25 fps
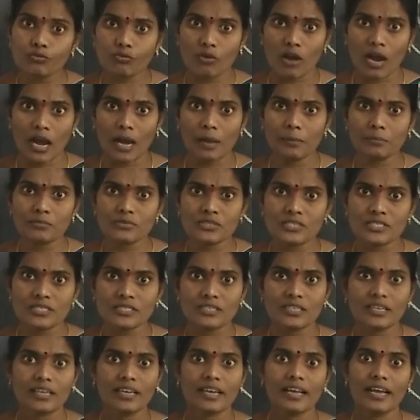forms,
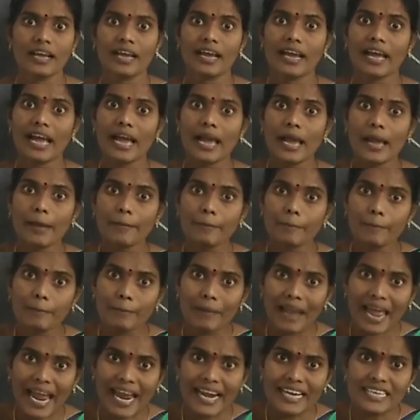
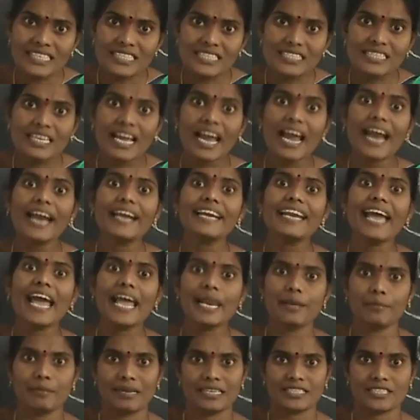plants and
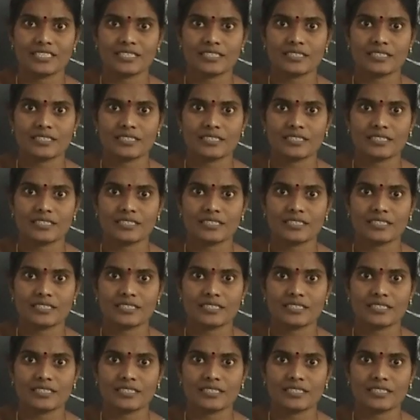animals.